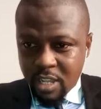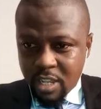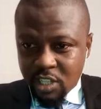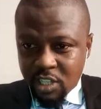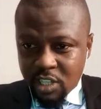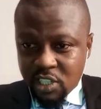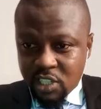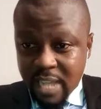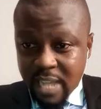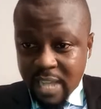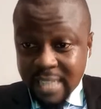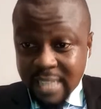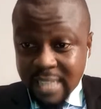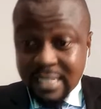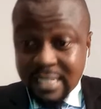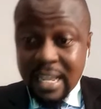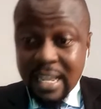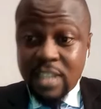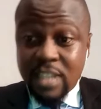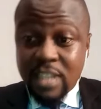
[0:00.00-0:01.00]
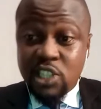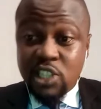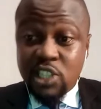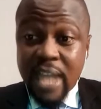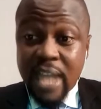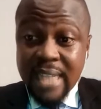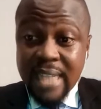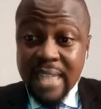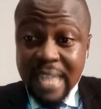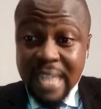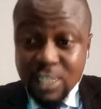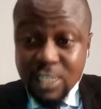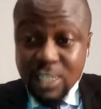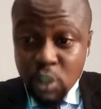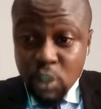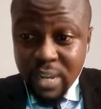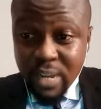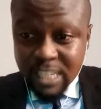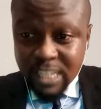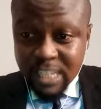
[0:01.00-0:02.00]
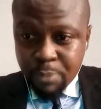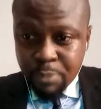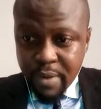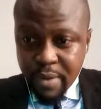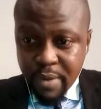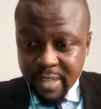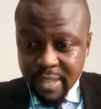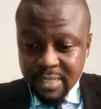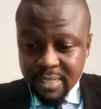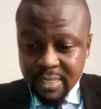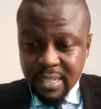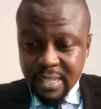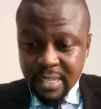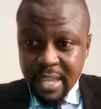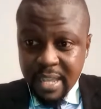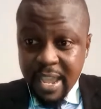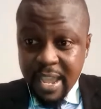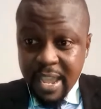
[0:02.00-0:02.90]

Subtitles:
She has hands-on experience